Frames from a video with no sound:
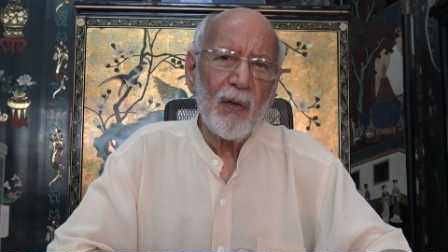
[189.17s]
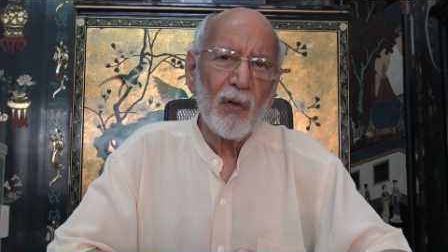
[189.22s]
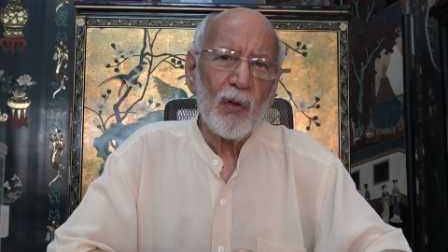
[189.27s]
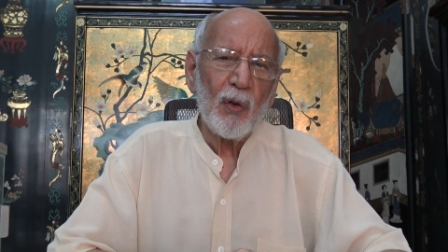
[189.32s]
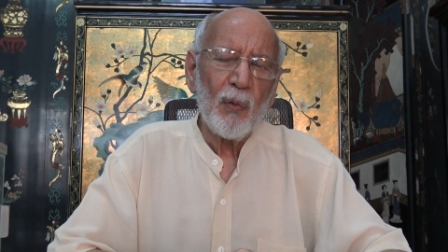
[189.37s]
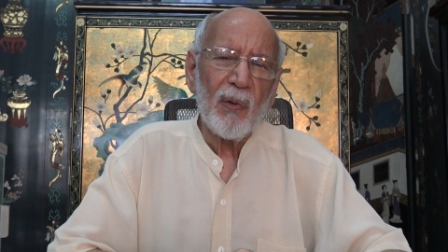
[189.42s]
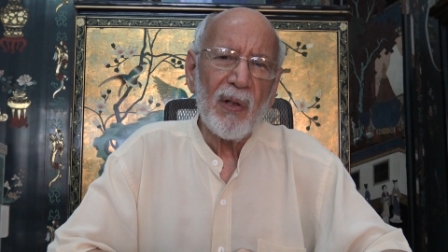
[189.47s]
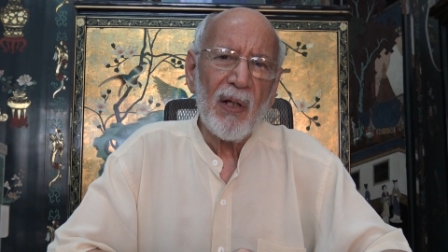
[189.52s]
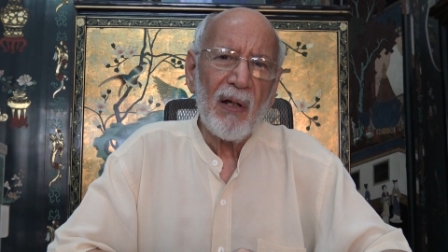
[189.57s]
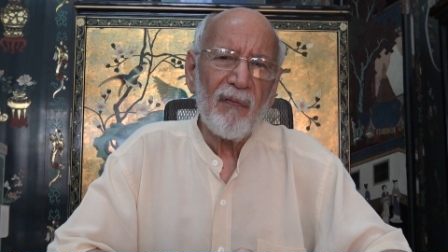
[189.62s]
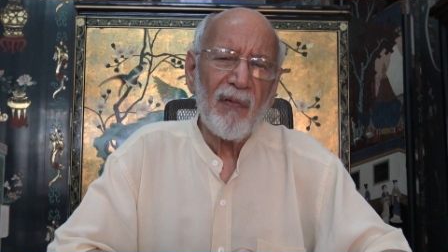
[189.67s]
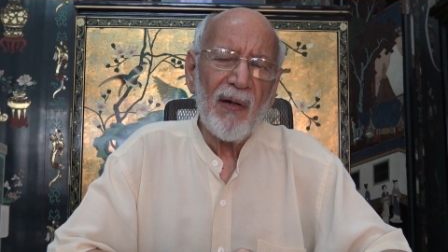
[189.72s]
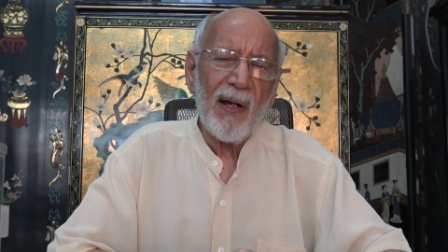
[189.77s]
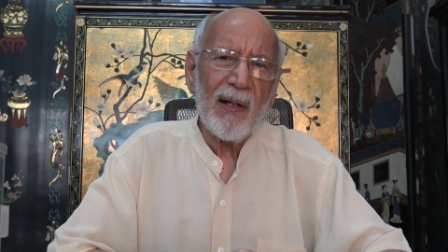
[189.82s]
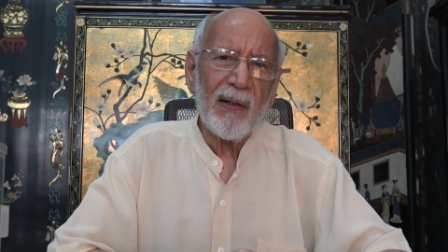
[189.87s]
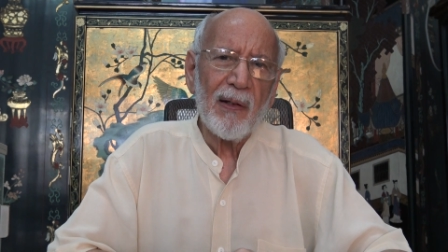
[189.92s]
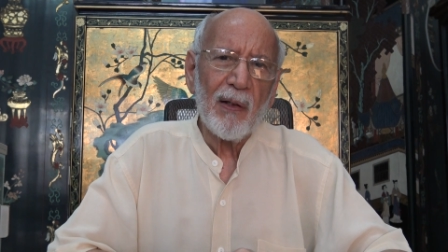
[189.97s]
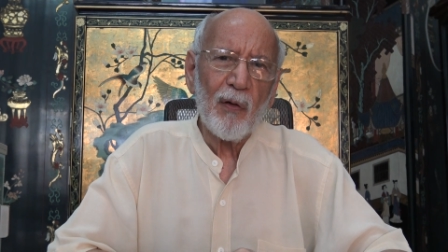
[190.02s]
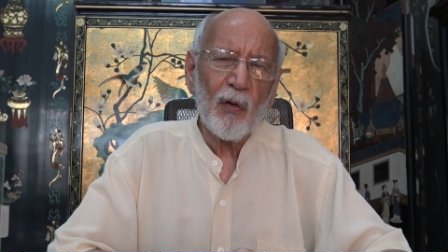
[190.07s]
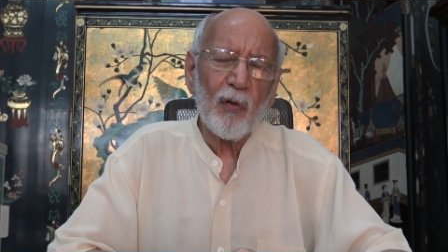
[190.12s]
You would have
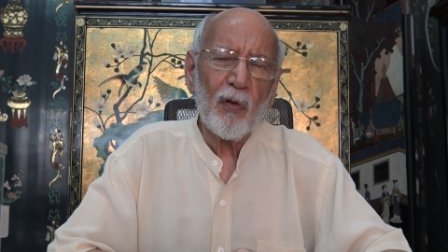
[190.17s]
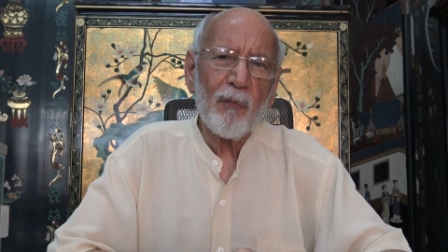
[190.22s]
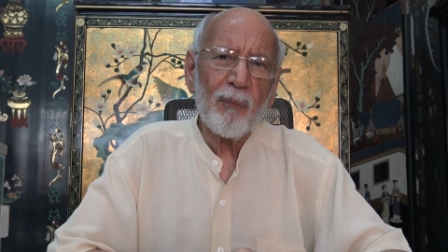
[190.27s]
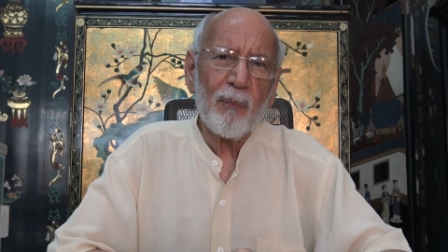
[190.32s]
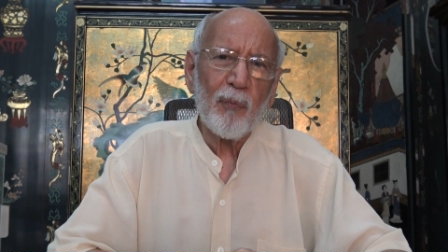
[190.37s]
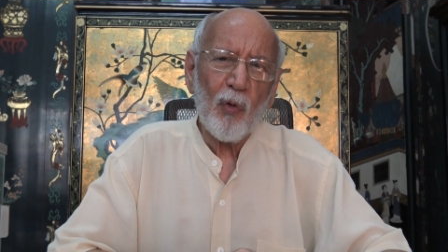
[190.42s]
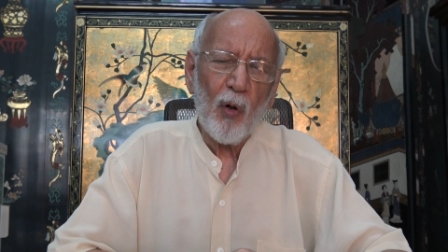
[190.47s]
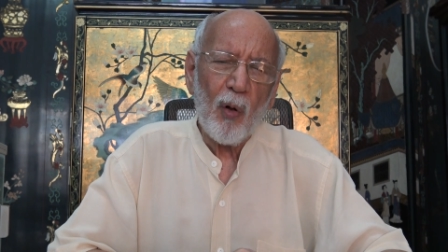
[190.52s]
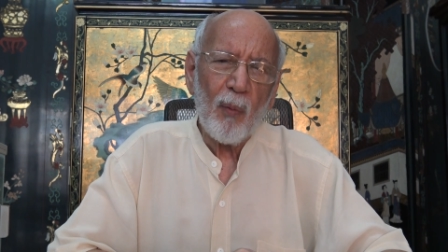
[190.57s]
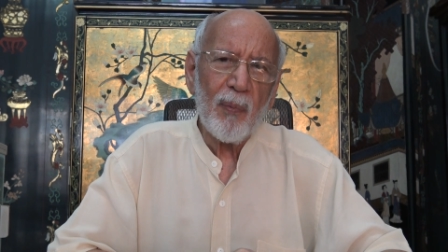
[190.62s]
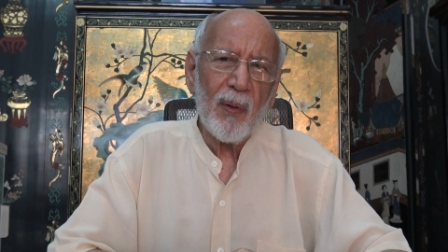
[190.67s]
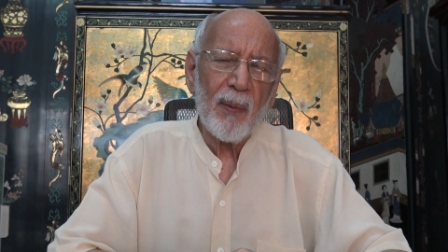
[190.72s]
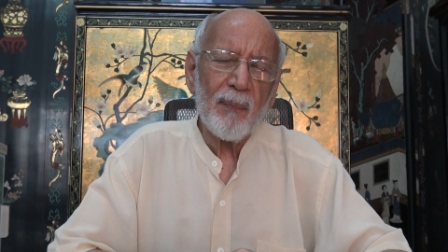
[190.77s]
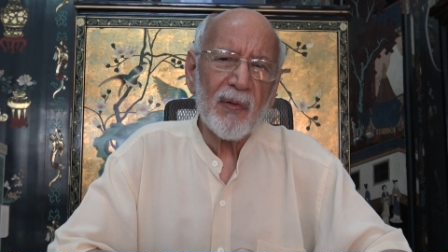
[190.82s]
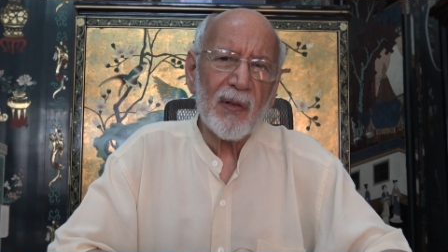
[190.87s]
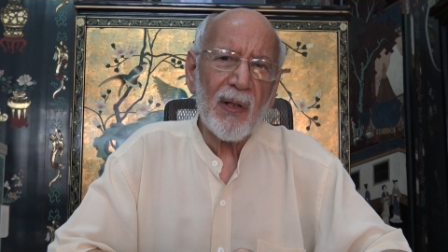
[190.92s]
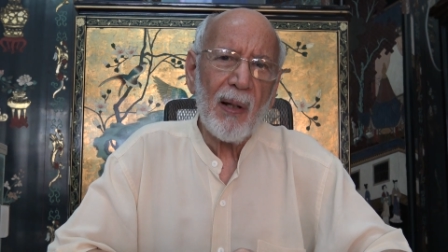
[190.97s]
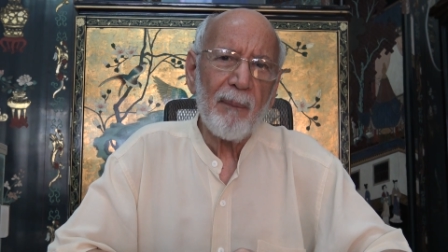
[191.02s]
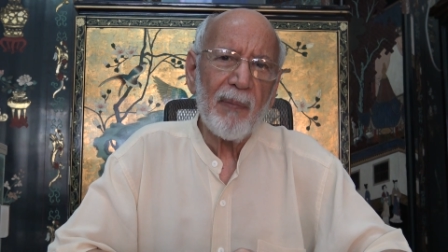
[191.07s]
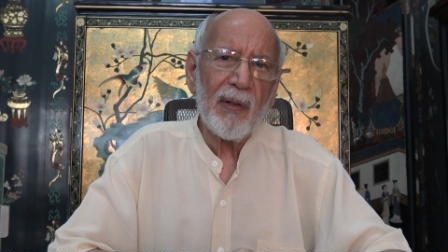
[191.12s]
had a lot of
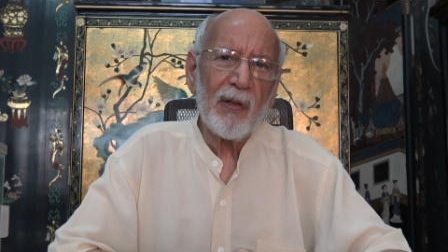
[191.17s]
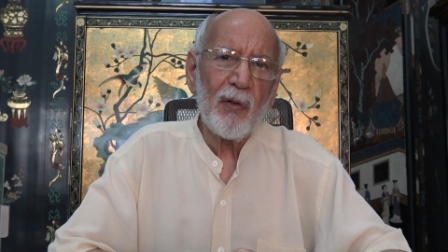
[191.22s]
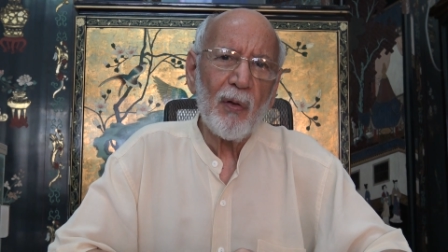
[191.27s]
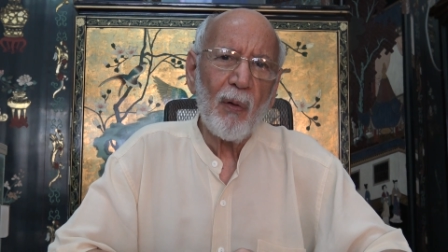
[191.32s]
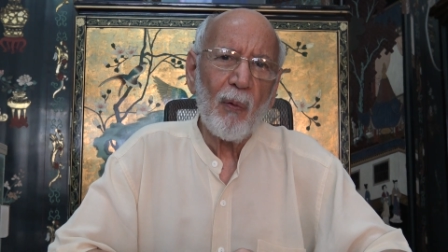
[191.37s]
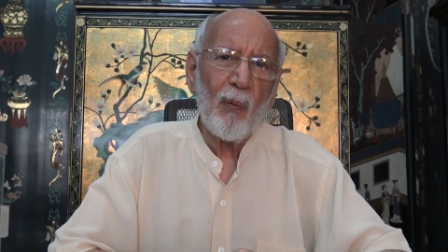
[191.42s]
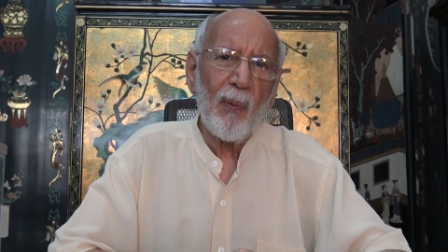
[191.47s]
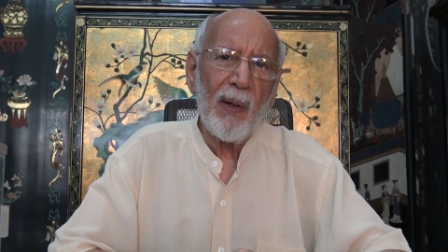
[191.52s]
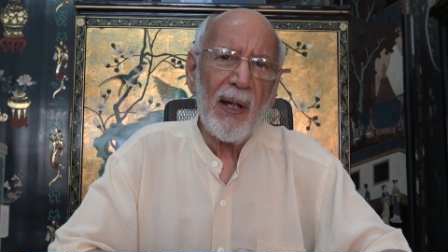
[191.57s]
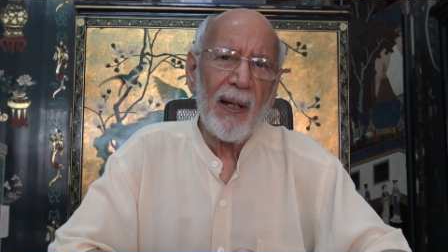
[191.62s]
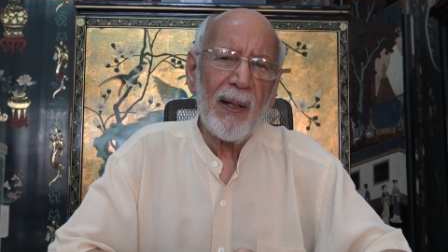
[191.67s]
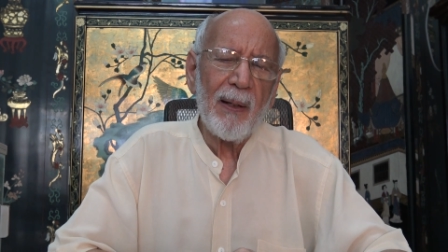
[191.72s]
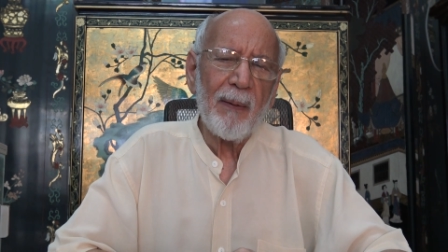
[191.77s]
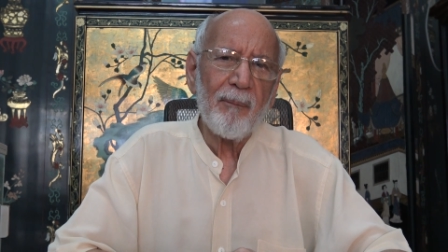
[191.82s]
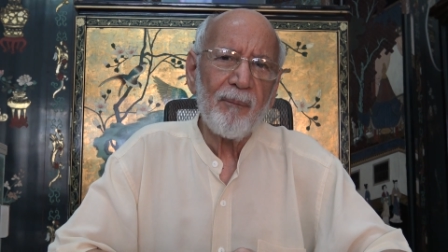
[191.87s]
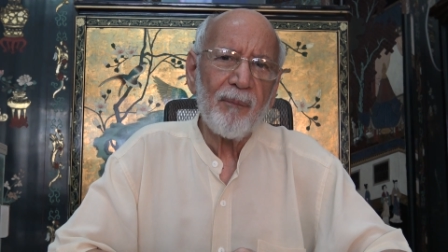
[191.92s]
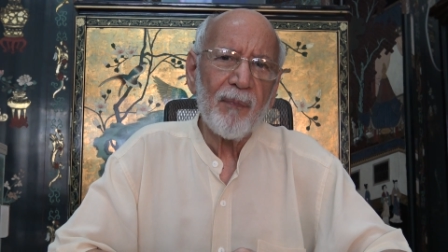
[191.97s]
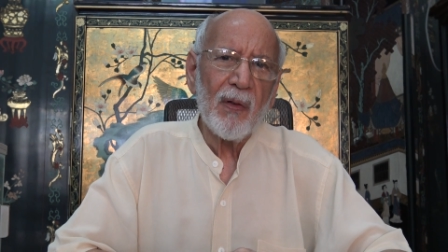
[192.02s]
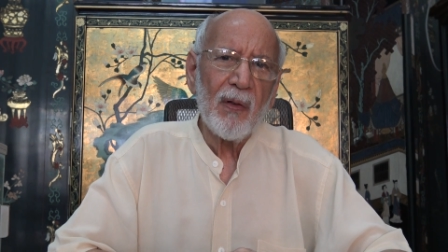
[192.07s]
problems coming your way.